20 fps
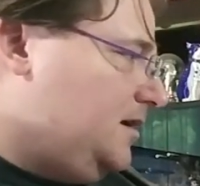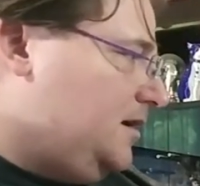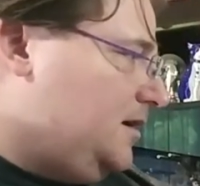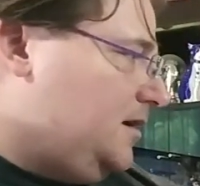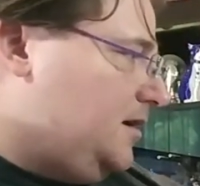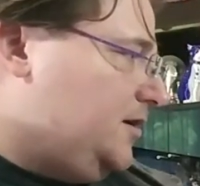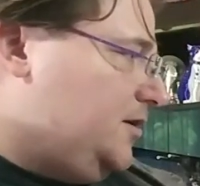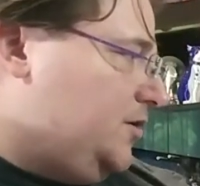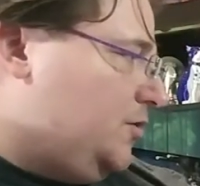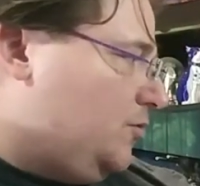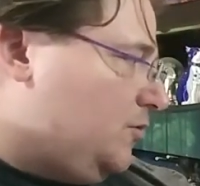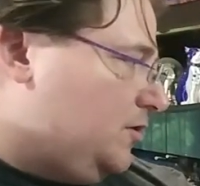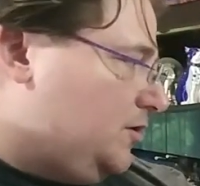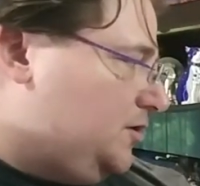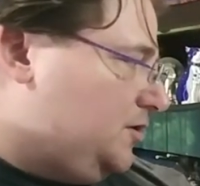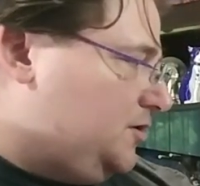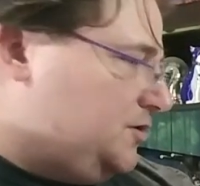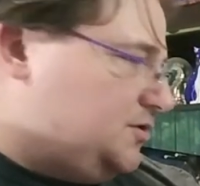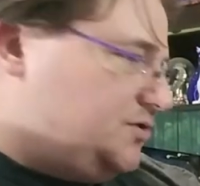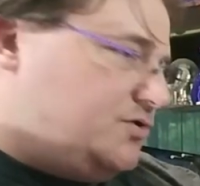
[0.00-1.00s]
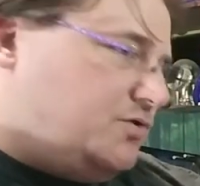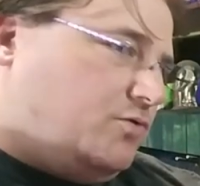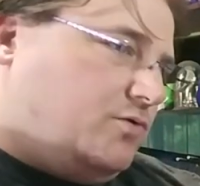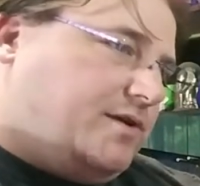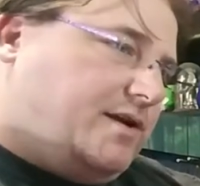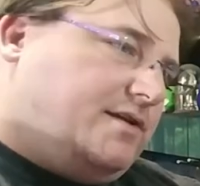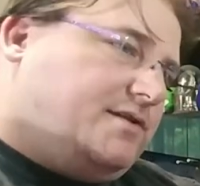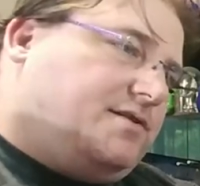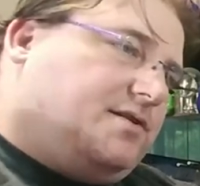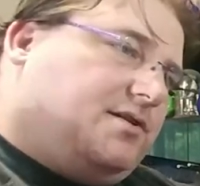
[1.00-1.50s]
Your
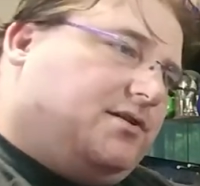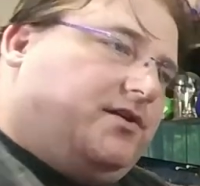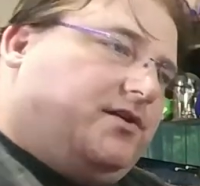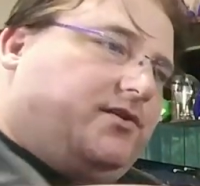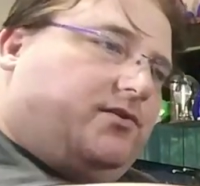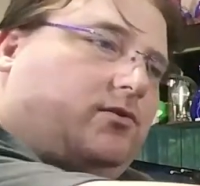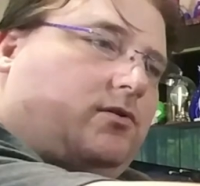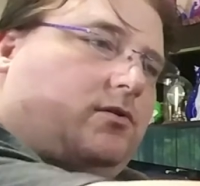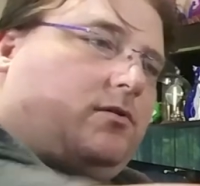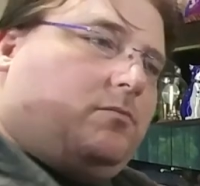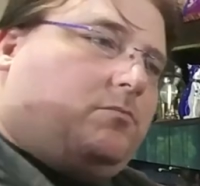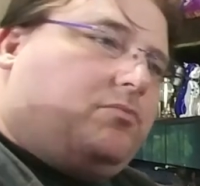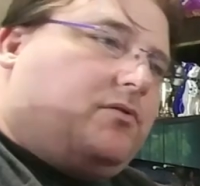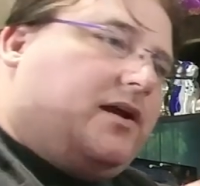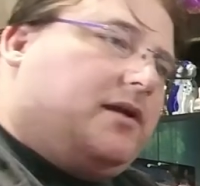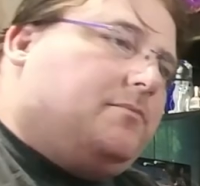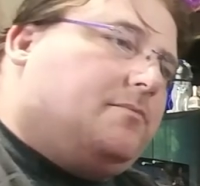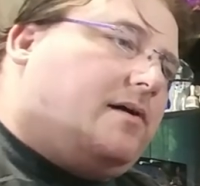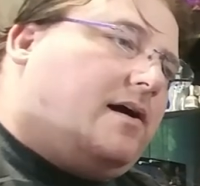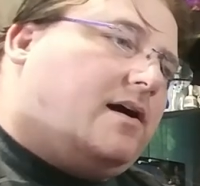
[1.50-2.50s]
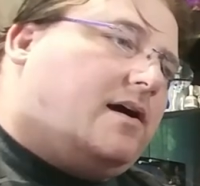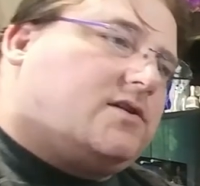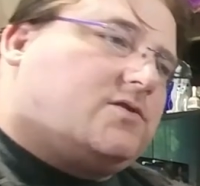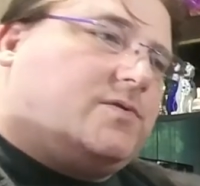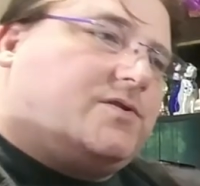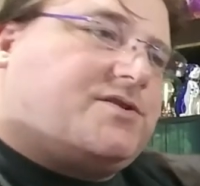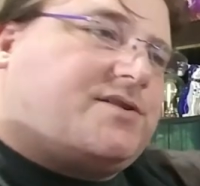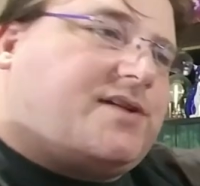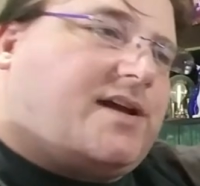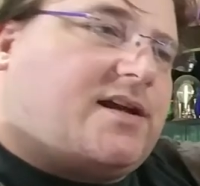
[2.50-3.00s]
toolkit, your brain box,
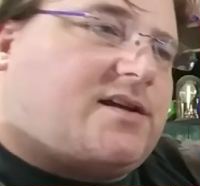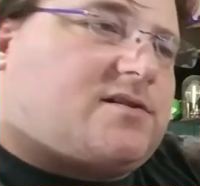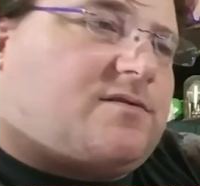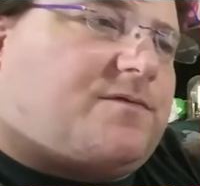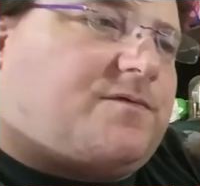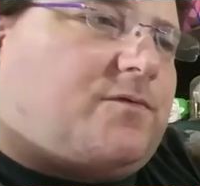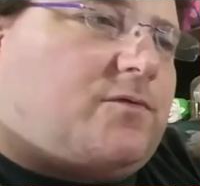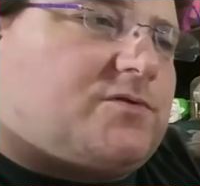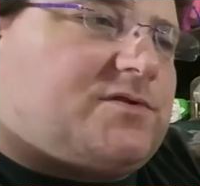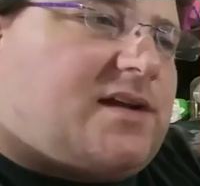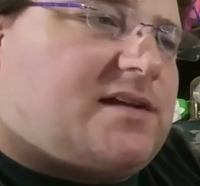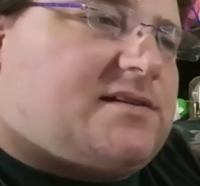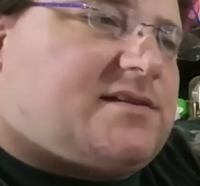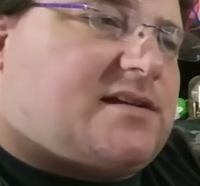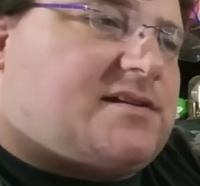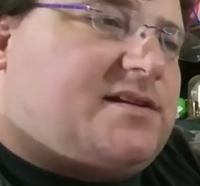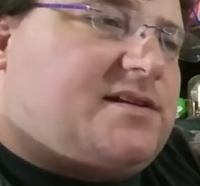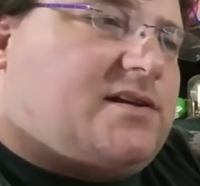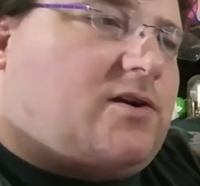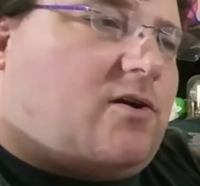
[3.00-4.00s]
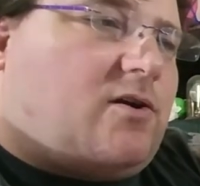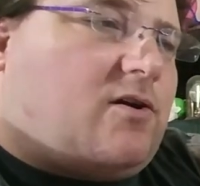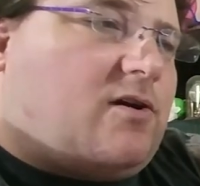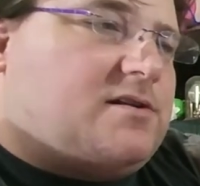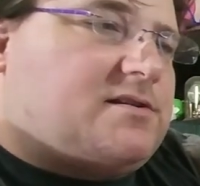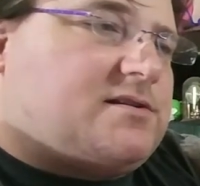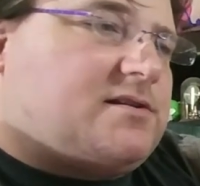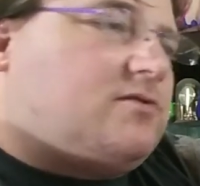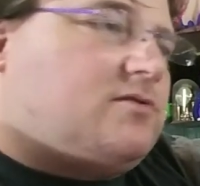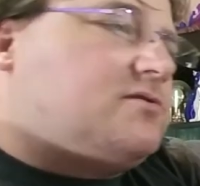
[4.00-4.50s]
which takes full-size S D
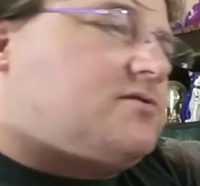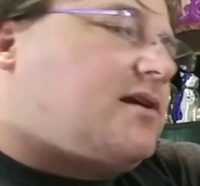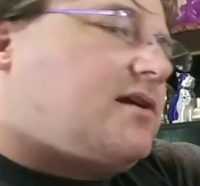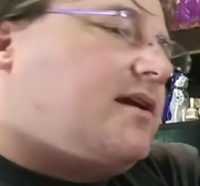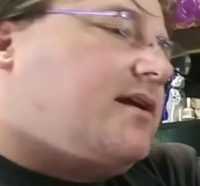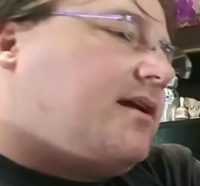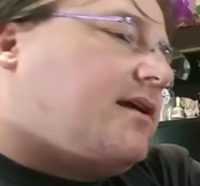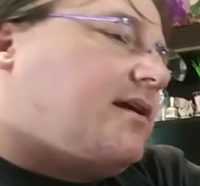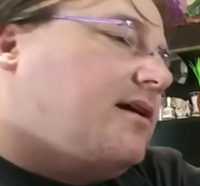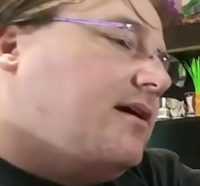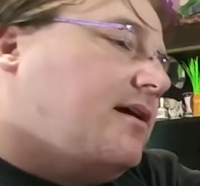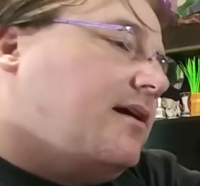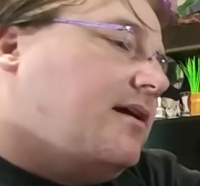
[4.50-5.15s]
cards, it looks like,